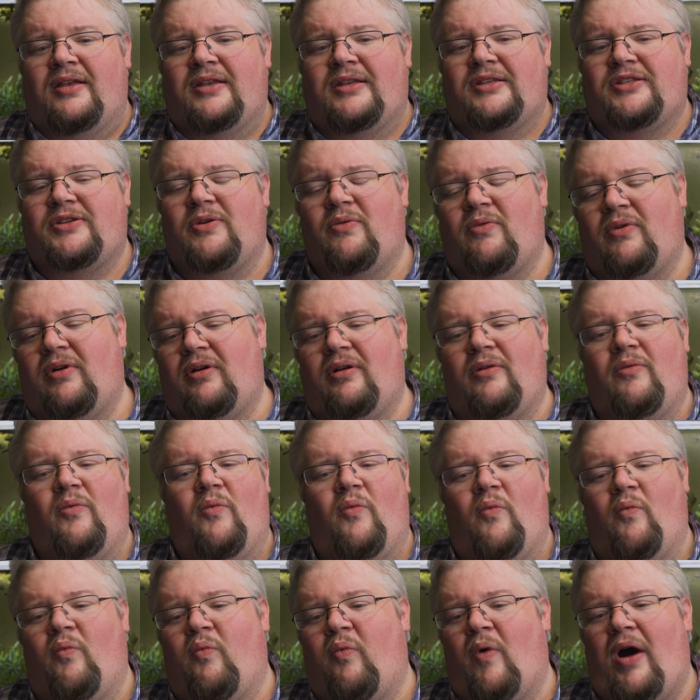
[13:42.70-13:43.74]
So
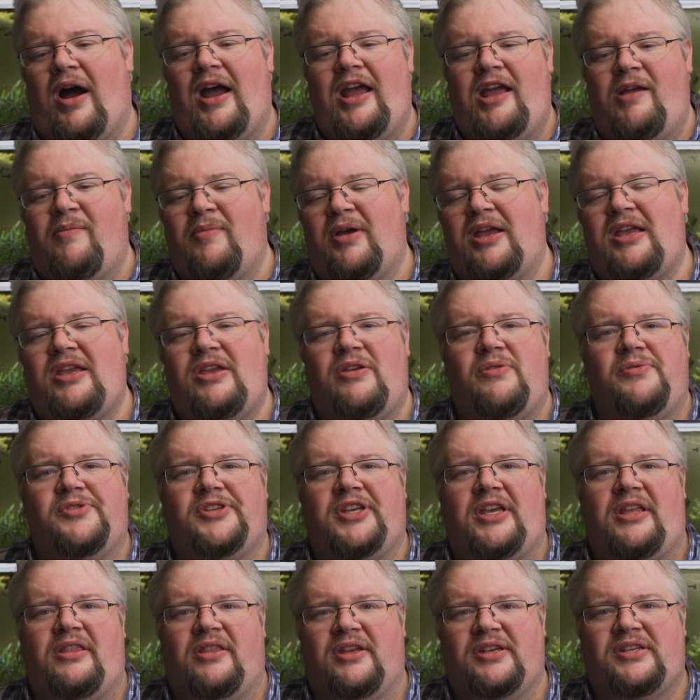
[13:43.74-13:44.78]
why am I
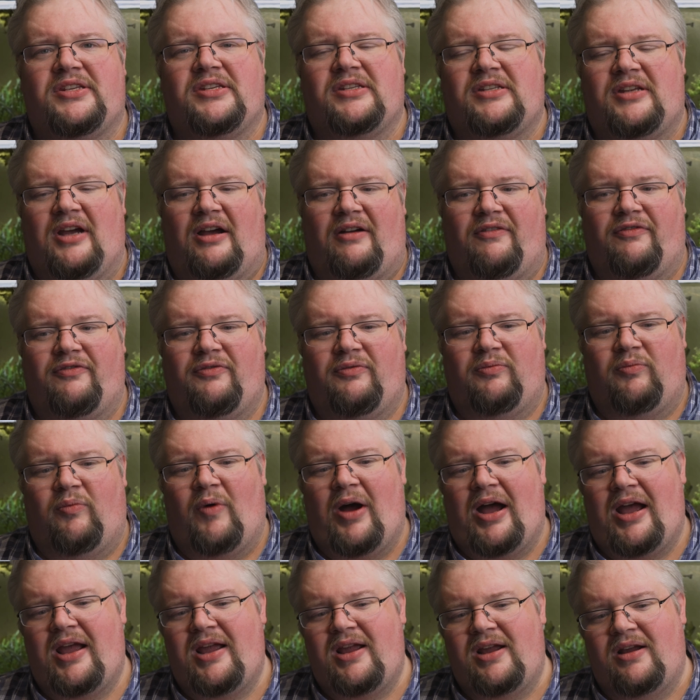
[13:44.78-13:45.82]
using this stuff?
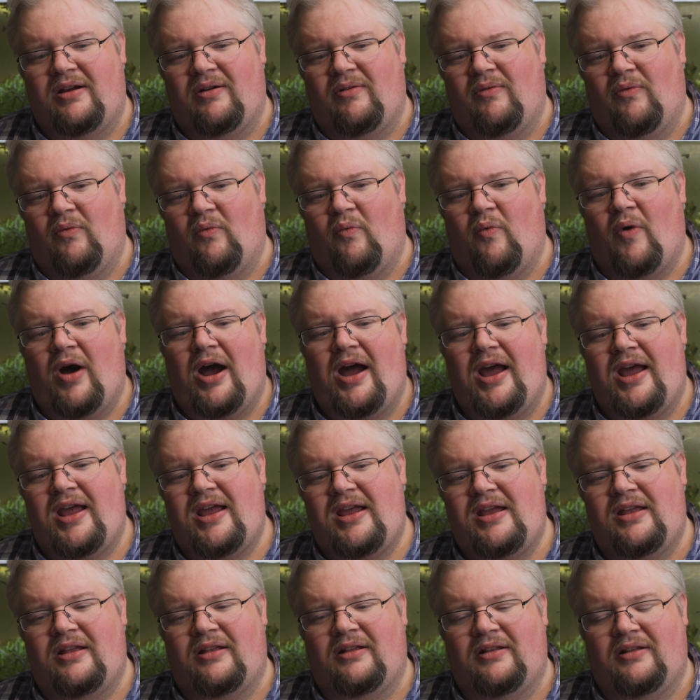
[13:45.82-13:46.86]
Why,
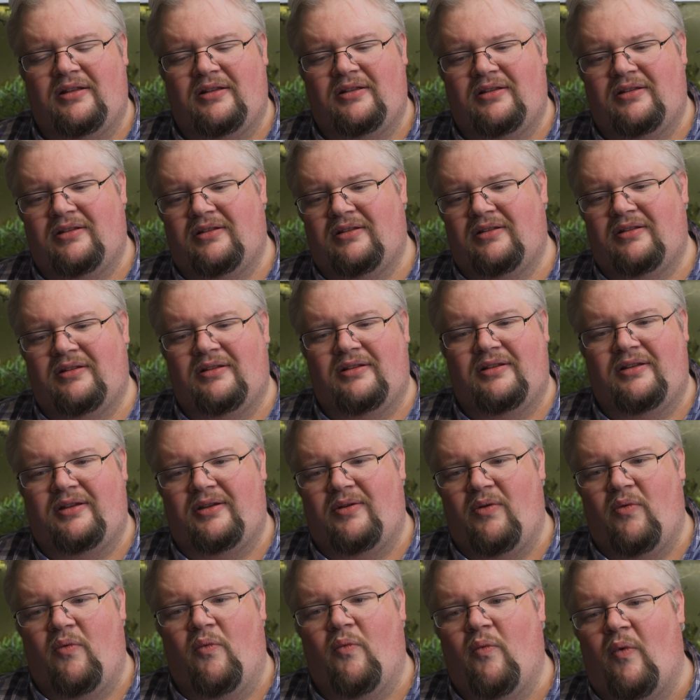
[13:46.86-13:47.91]
why,
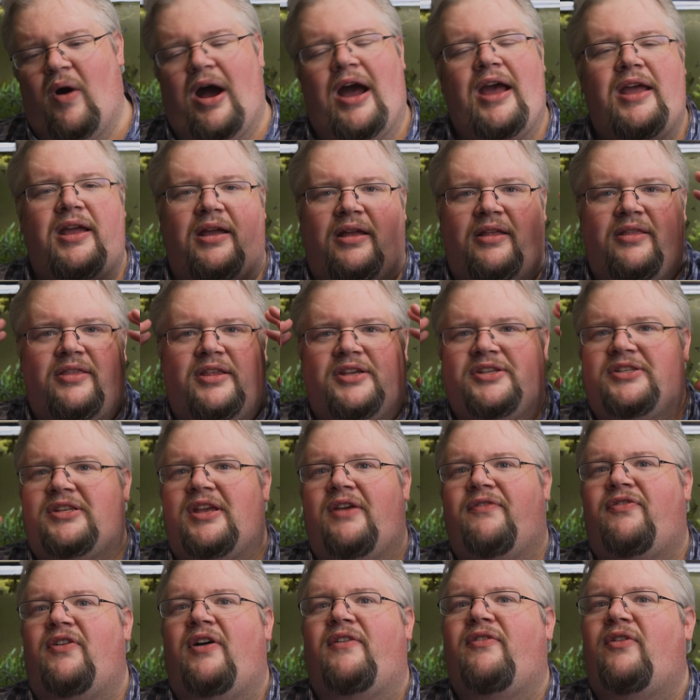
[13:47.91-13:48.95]
why in this,
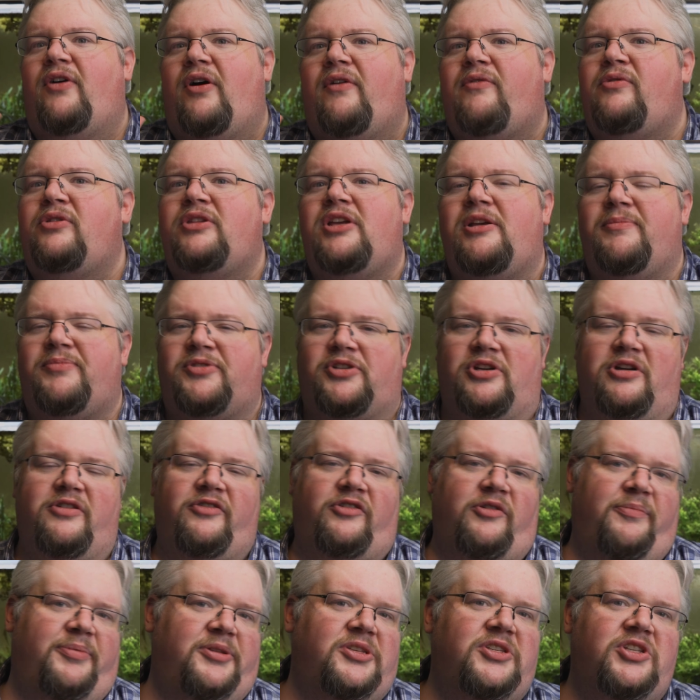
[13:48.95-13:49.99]
if I've only
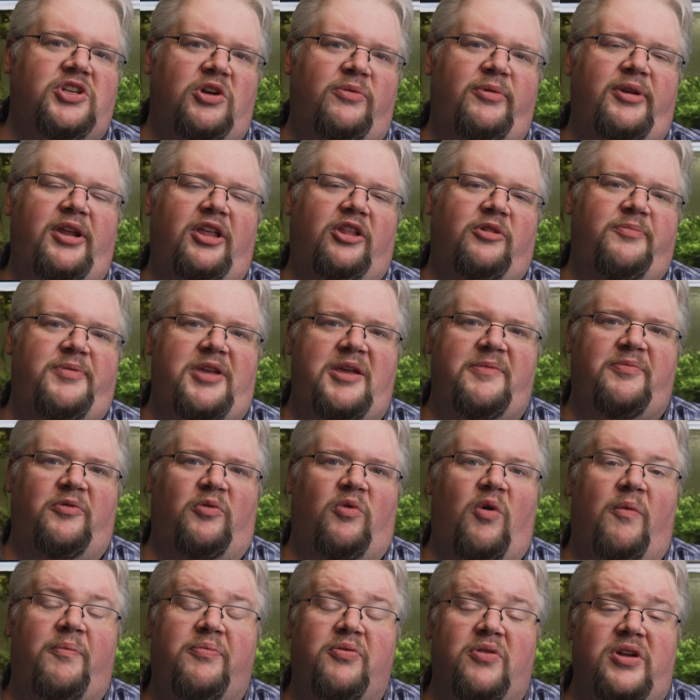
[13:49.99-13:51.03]
observed it, but so many other people
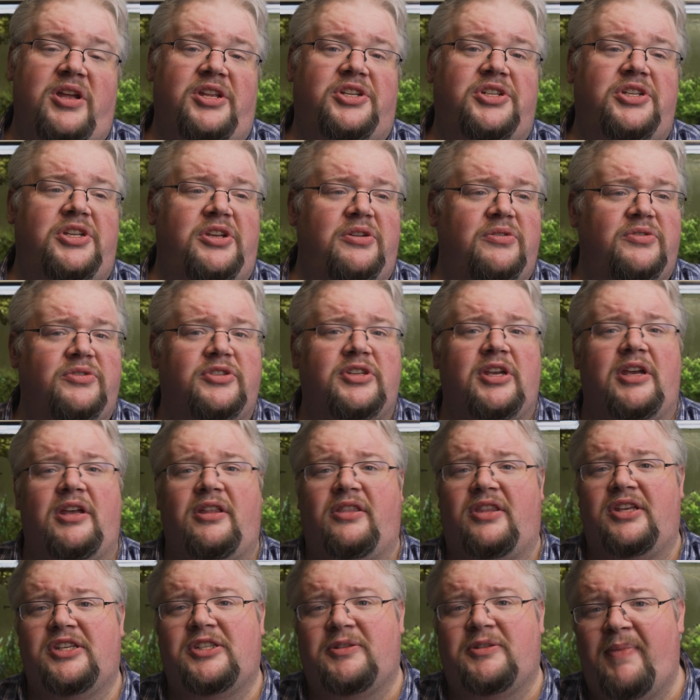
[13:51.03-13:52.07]
will preach, use uh,
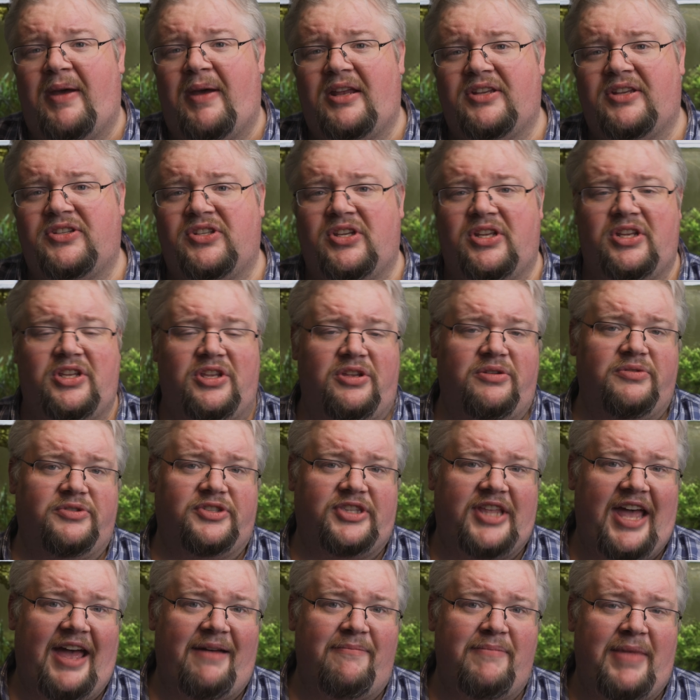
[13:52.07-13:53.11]
this medicine, use
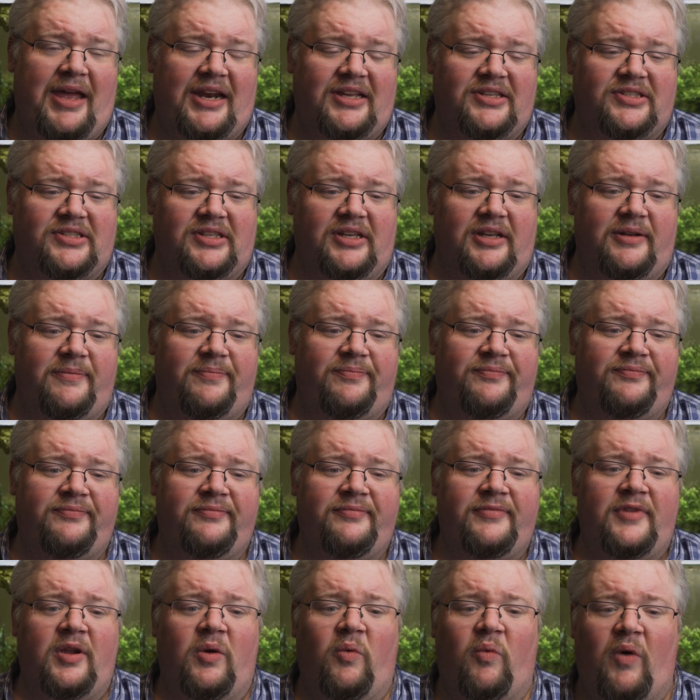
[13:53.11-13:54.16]
that medicine.
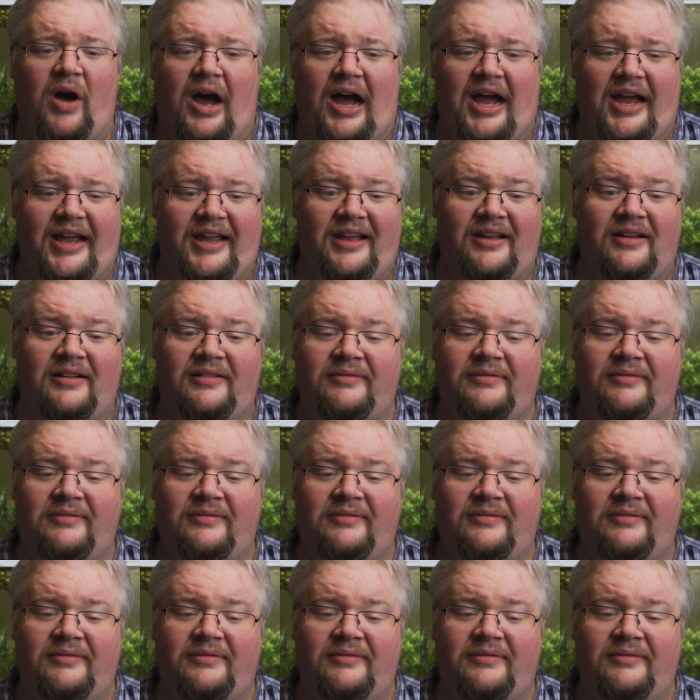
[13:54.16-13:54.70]
Why?